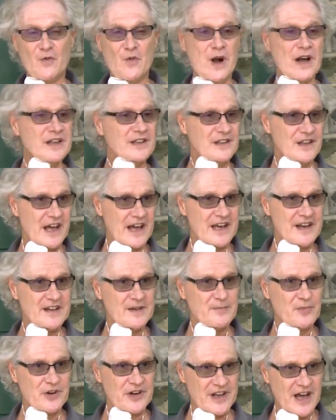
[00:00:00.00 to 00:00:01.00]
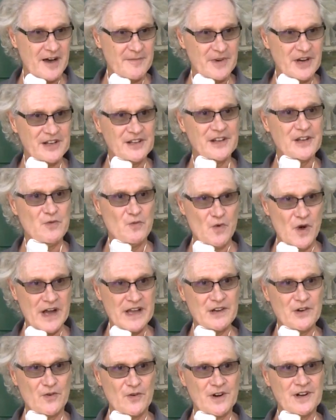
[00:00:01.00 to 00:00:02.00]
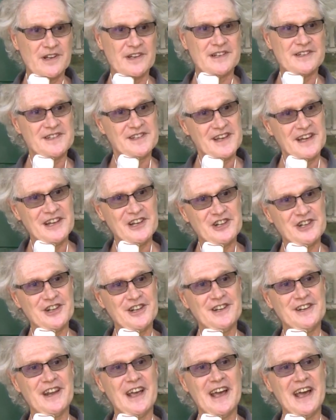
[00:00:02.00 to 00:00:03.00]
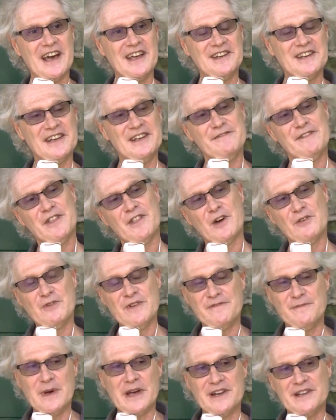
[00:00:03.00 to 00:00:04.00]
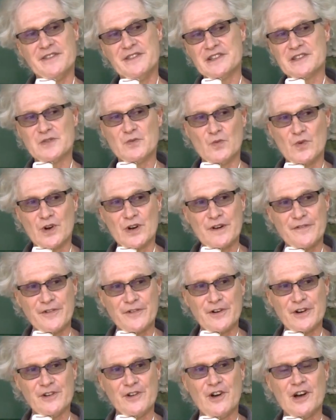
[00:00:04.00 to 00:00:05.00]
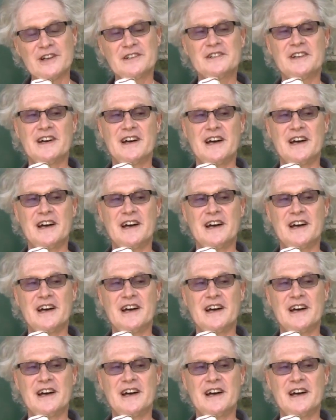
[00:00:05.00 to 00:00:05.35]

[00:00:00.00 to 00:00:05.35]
a white-led and predominantly white organization, and even though we've been in this work for a long